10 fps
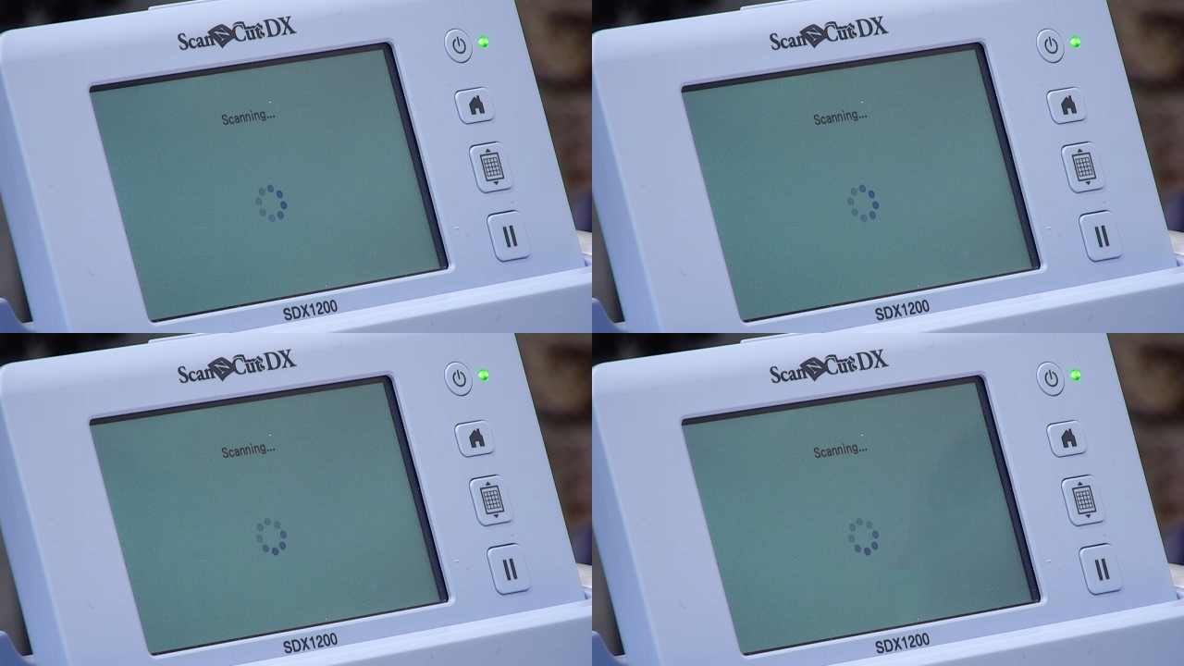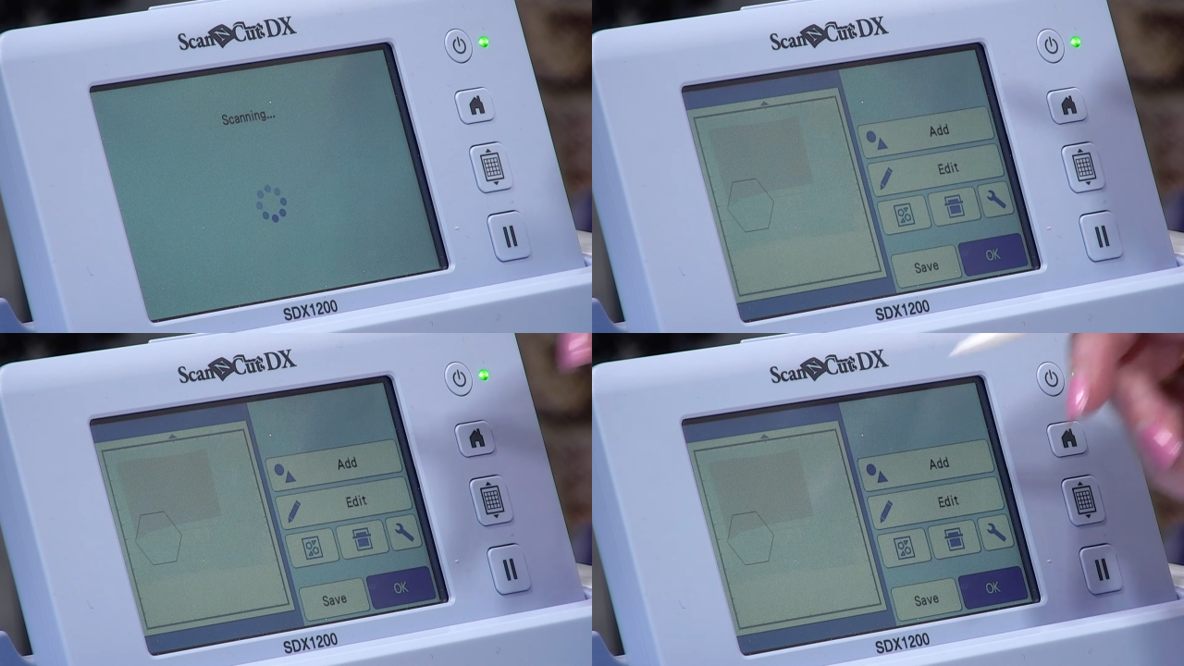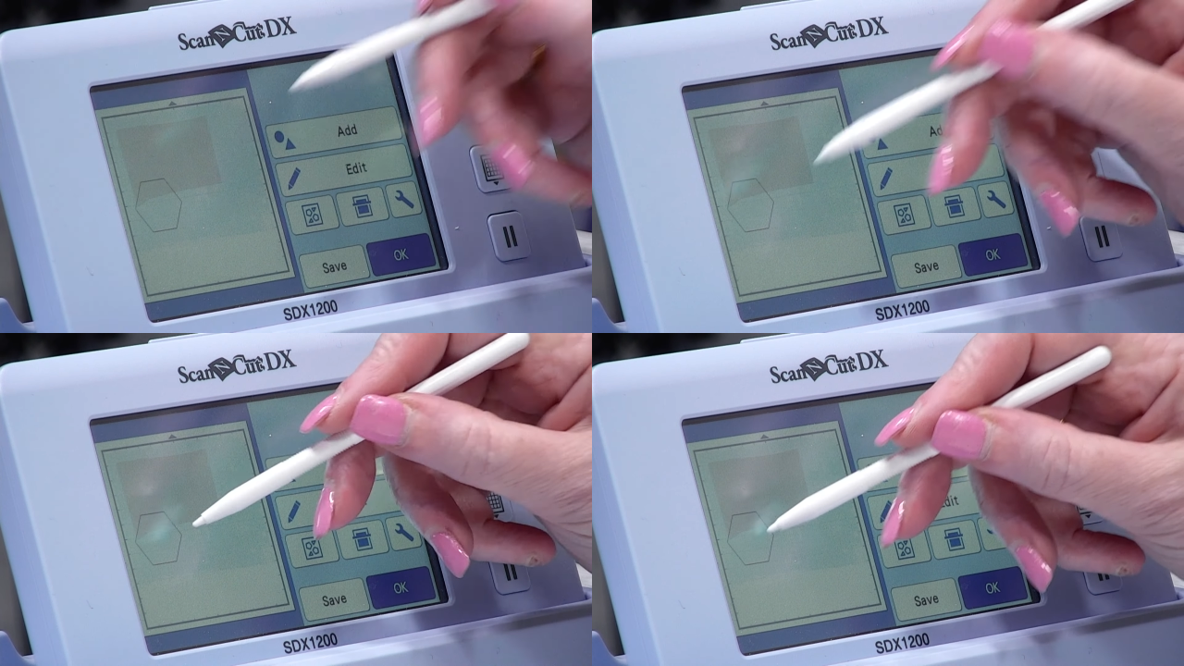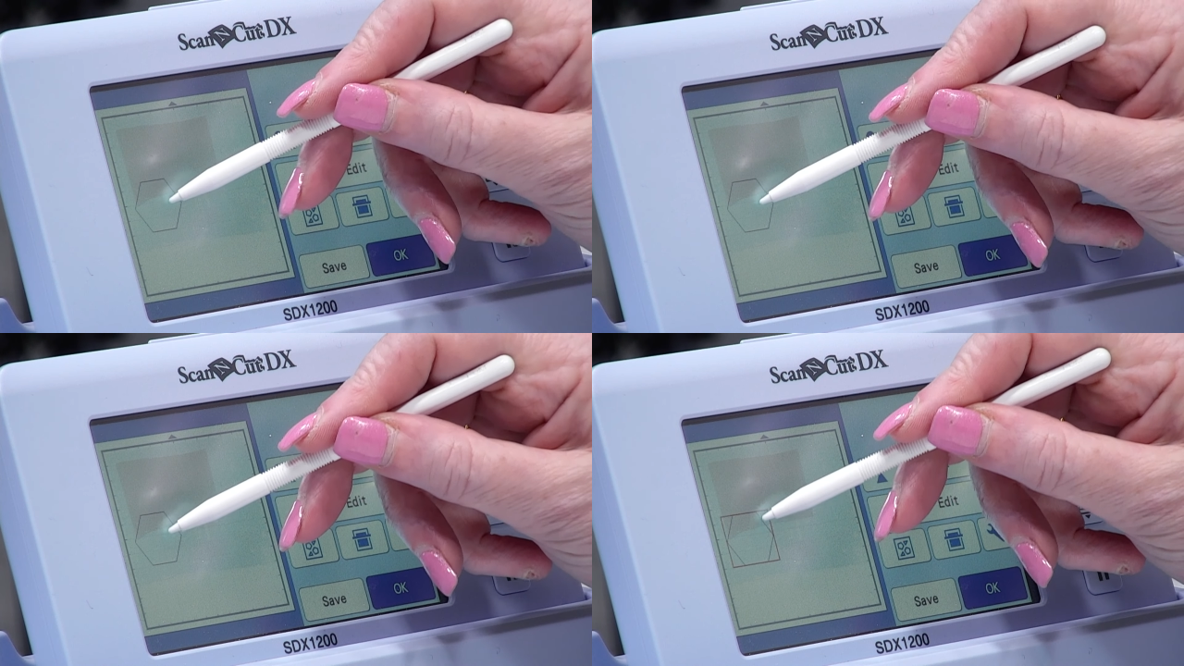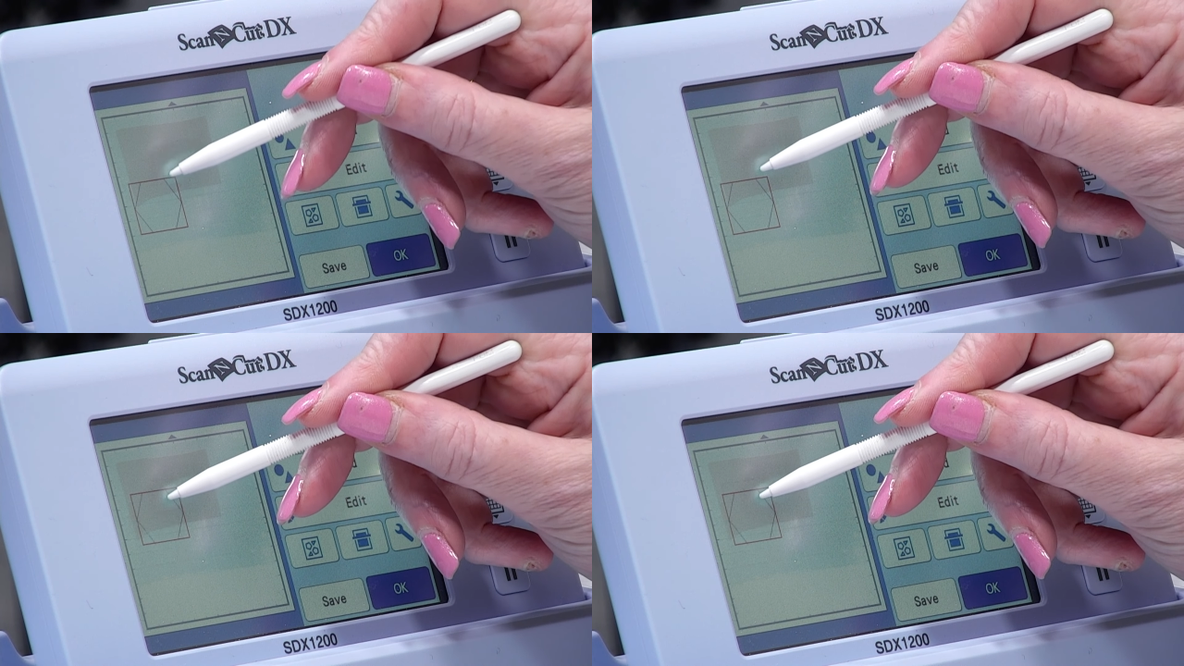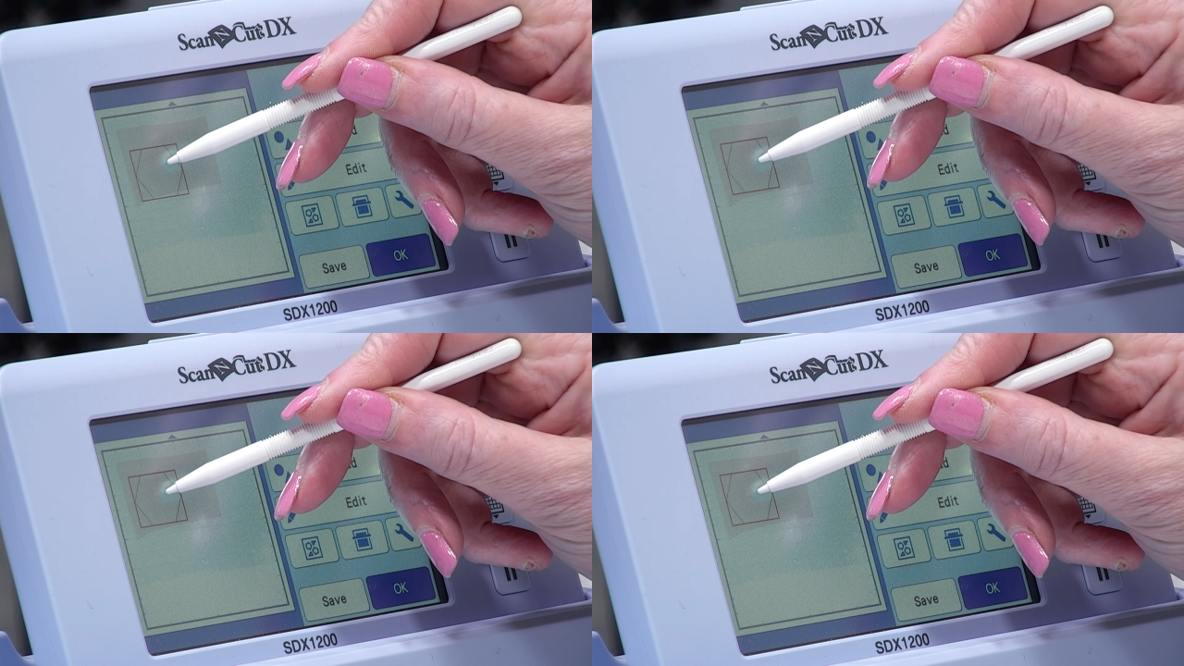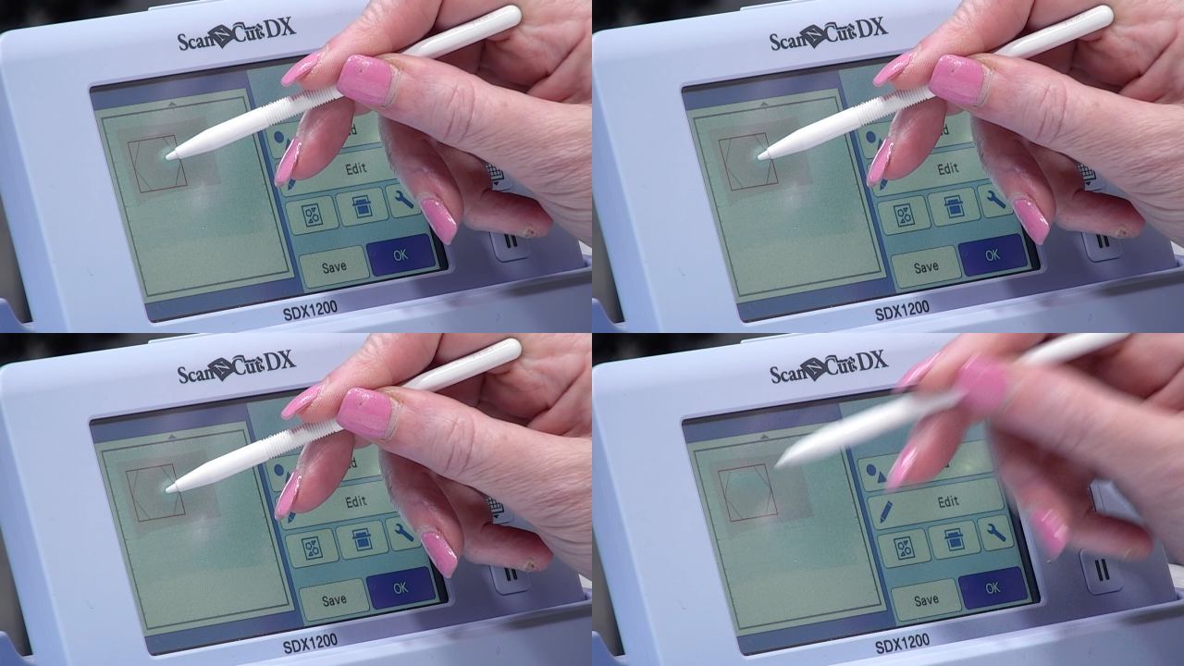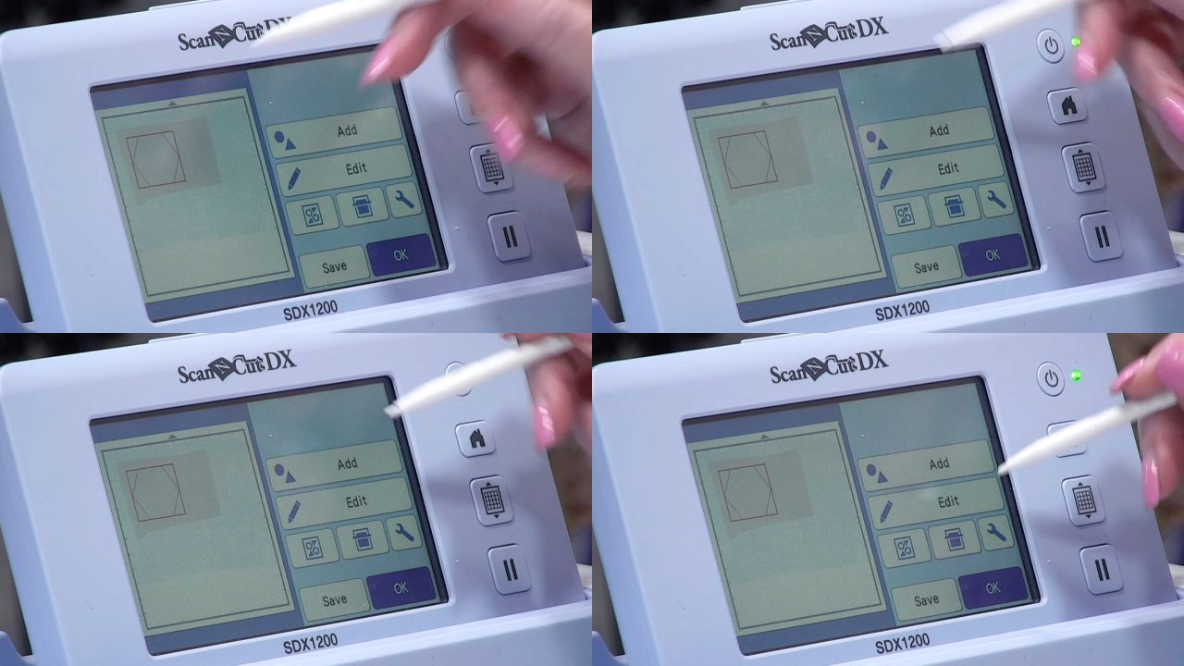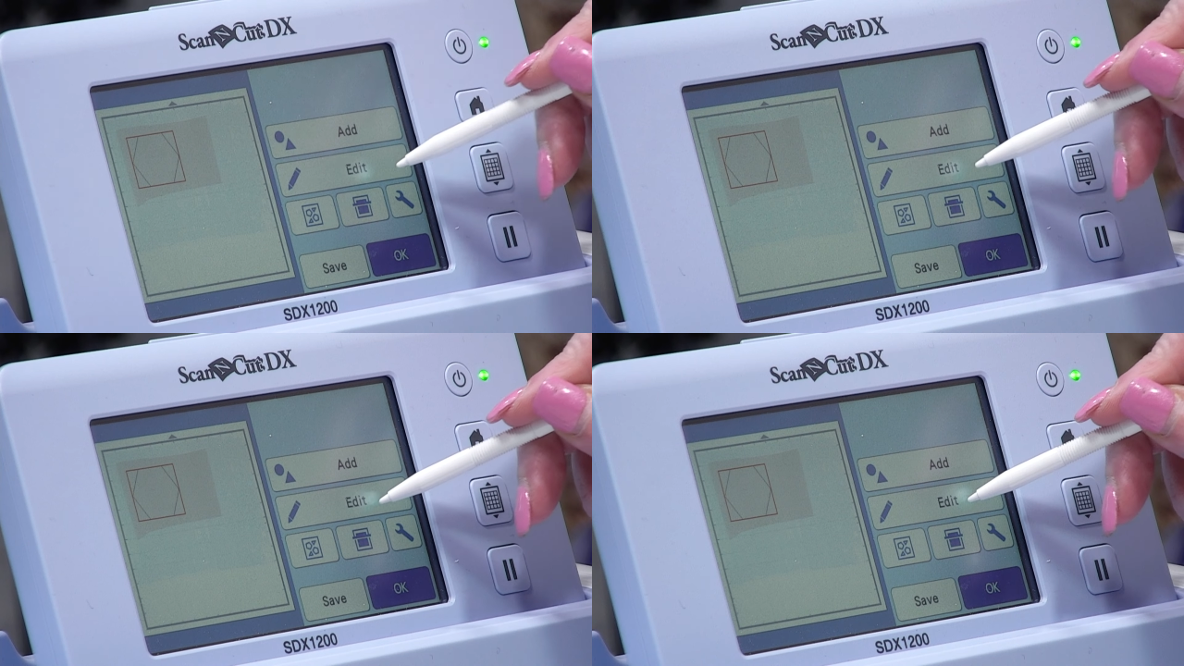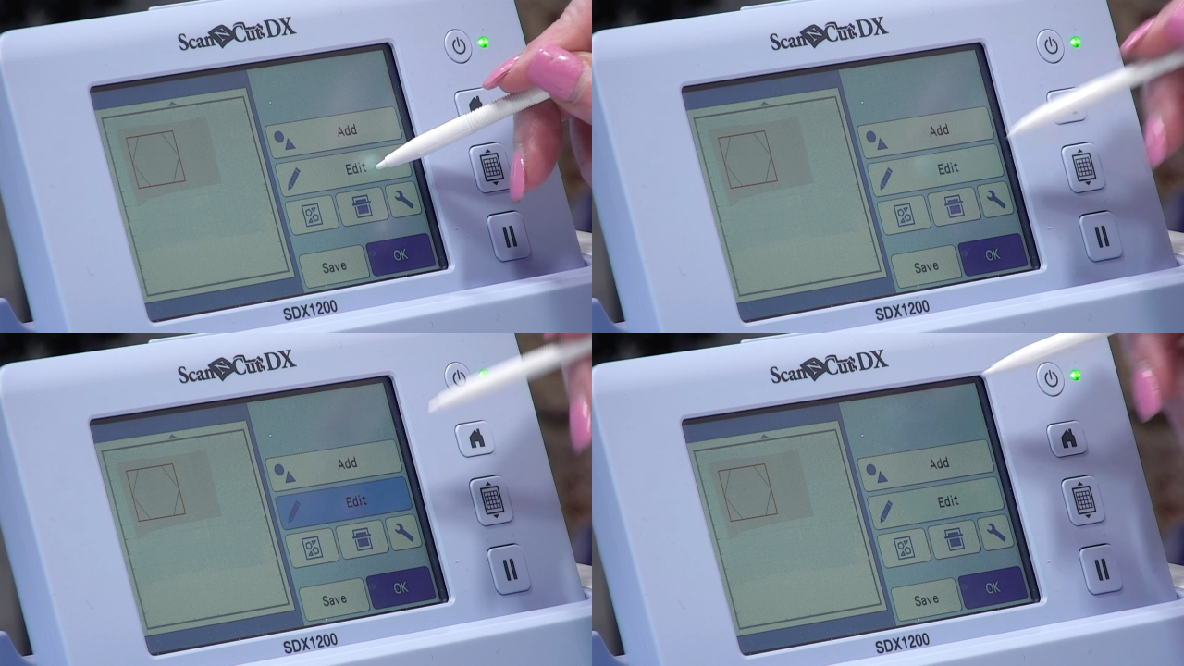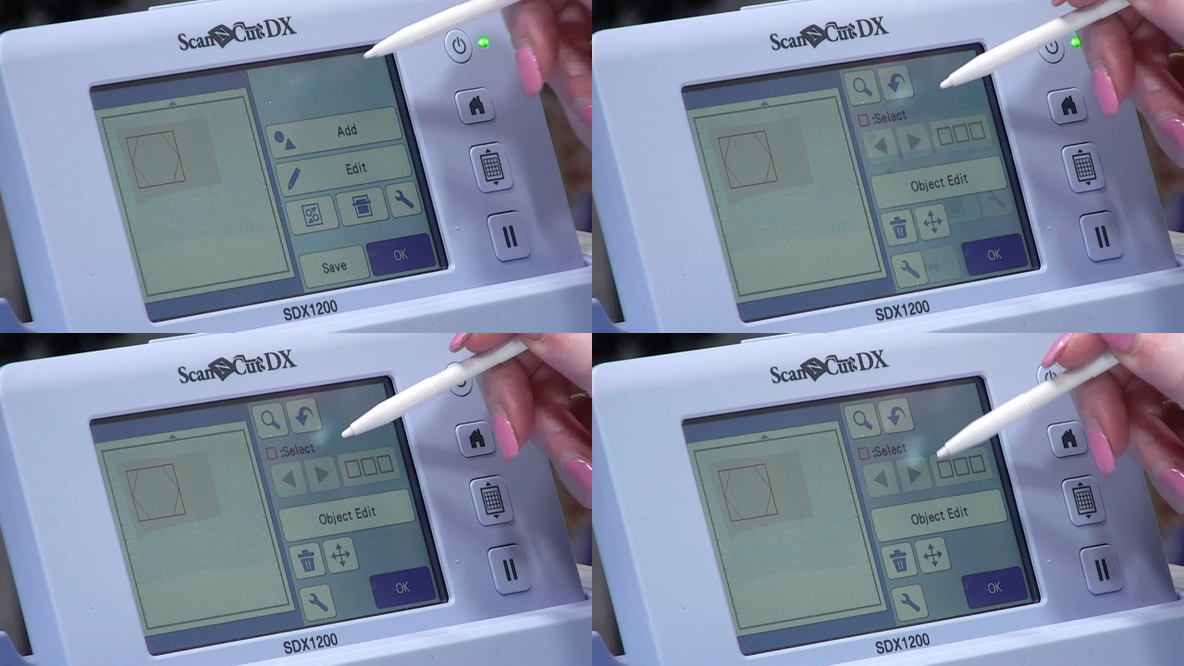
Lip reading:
No face is visible, so there are no lips to read.